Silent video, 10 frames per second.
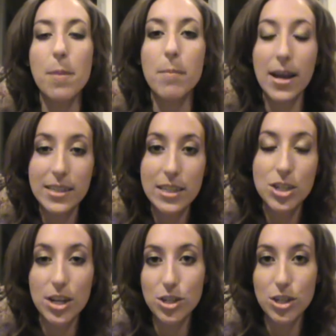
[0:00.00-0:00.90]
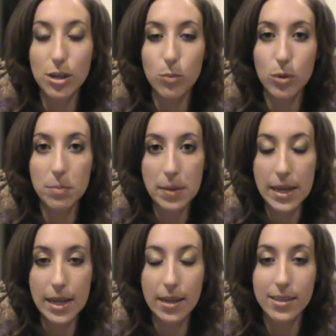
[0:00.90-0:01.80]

my suggestion would be,